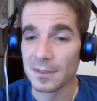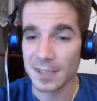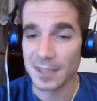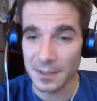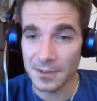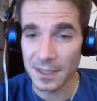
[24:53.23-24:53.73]

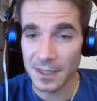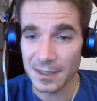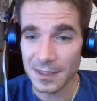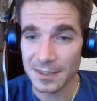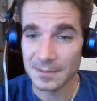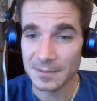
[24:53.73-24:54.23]
Second
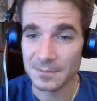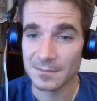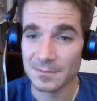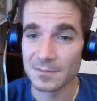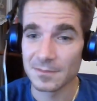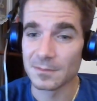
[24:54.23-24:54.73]
thing,
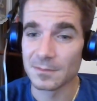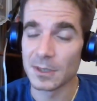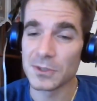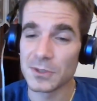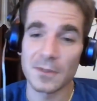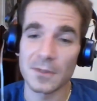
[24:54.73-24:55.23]

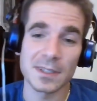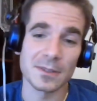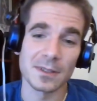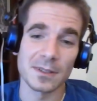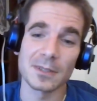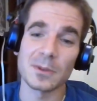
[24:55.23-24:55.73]
not sure if it's
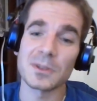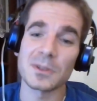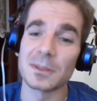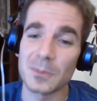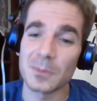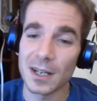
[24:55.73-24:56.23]
only the
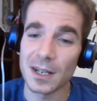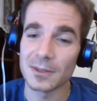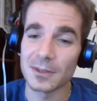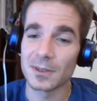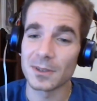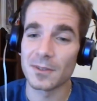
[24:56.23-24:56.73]
situation in
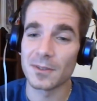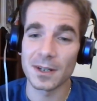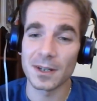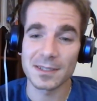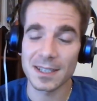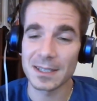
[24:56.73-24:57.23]
Prague or everywhere
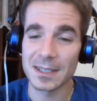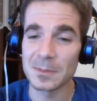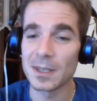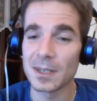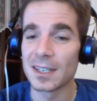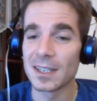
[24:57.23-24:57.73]
the
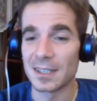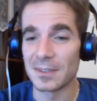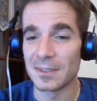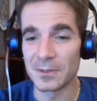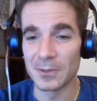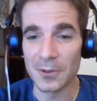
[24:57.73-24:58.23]
same.
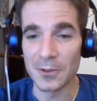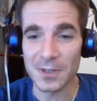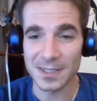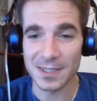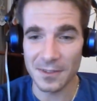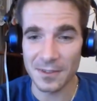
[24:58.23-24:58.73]
If you
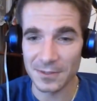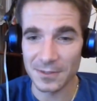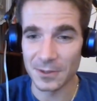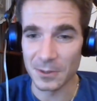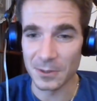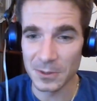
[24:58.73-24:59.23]
offer something
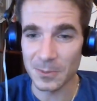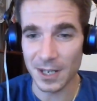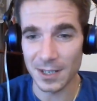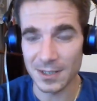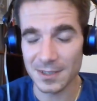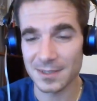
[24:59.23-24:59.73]
for a good
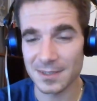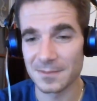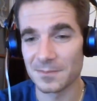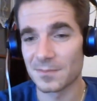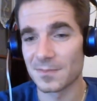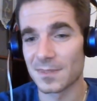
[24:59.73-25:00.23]
price,
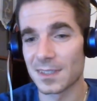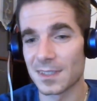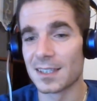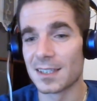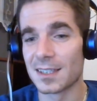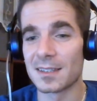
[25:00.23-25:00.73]

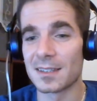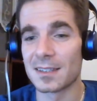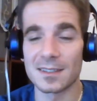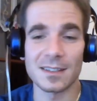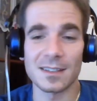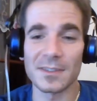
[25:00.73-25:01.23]

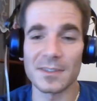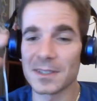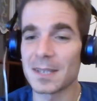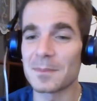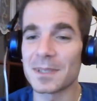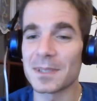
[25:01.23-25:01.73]
after
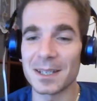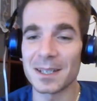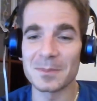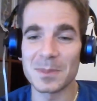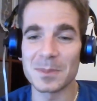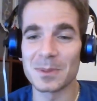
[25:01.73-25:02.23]
some
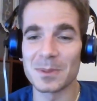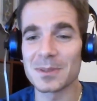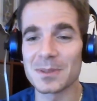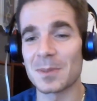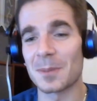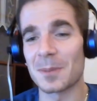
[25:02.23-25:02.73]
time, people
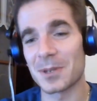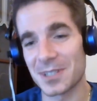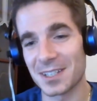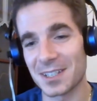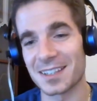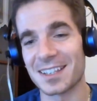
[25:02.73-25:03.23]
stop
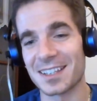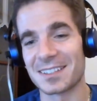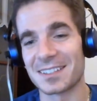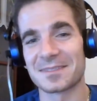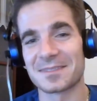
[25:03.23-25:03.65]
appreciating that.